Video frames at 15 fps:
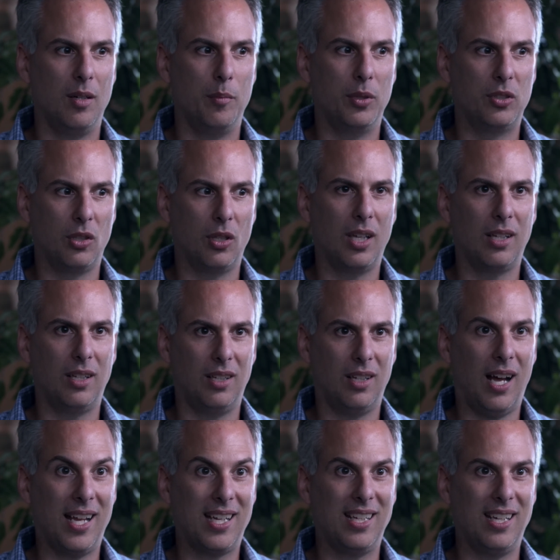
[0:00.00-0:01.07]
but so that
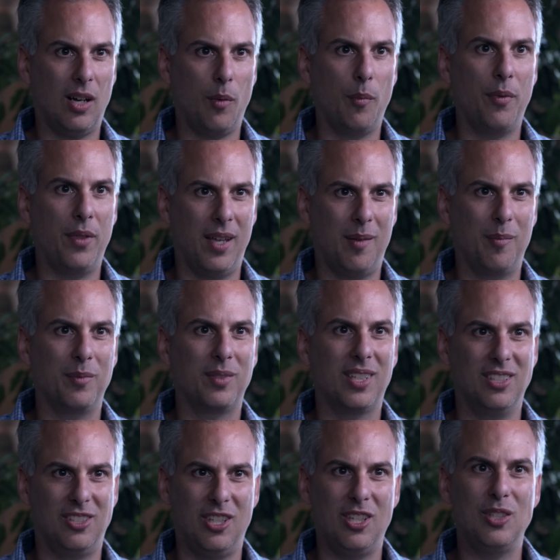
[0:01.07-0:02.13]
I can help them
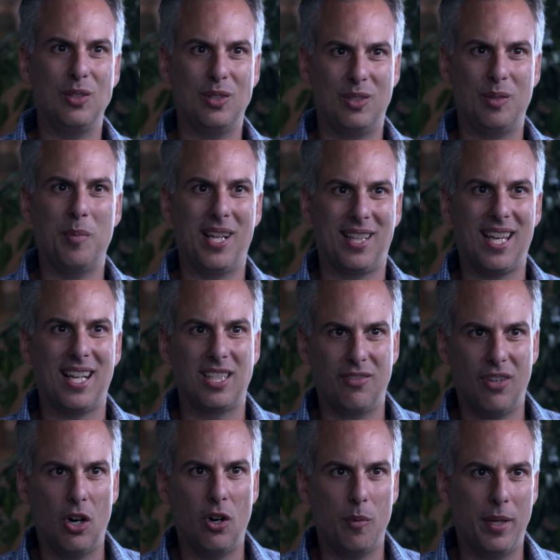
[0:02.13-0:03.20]
continue to make that
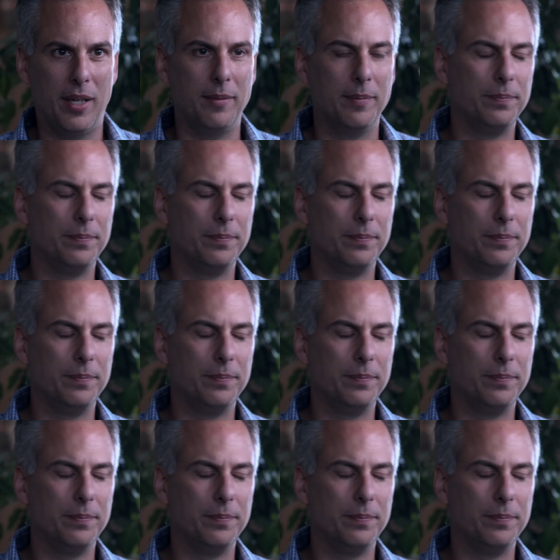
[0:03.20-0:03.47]
development.